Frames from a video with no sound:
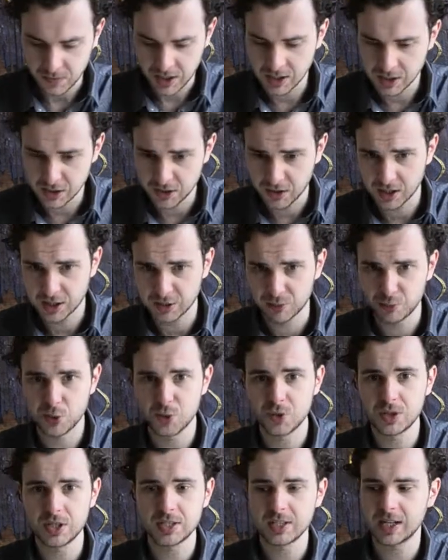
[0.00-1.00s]
So that's
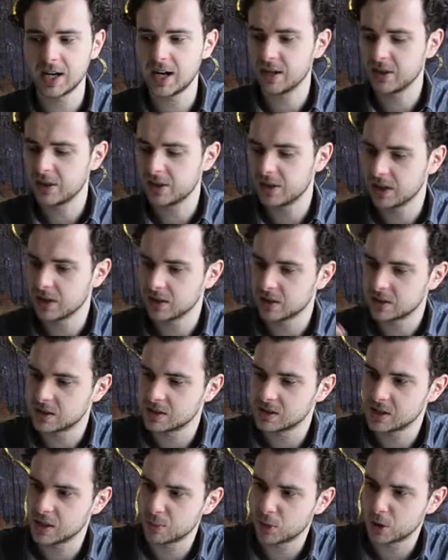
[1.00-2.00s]
important. I think this
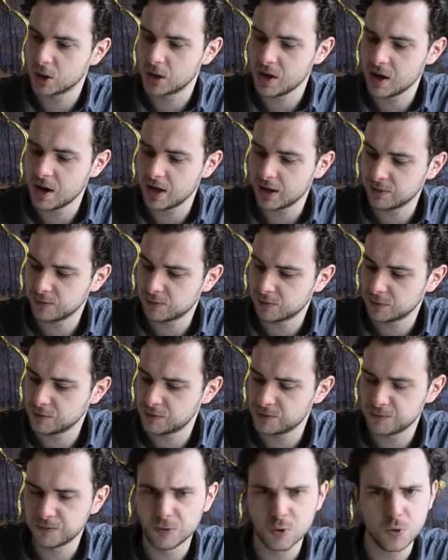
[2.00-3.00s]
is up online for
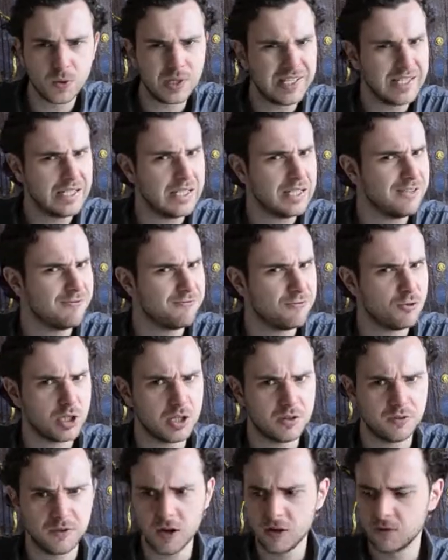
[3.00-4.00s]

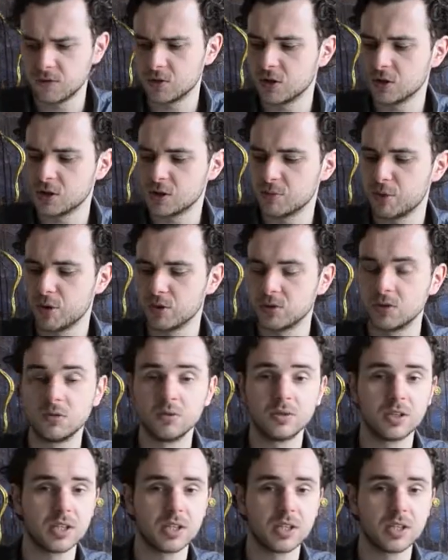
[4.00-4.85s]
$45 a bottle.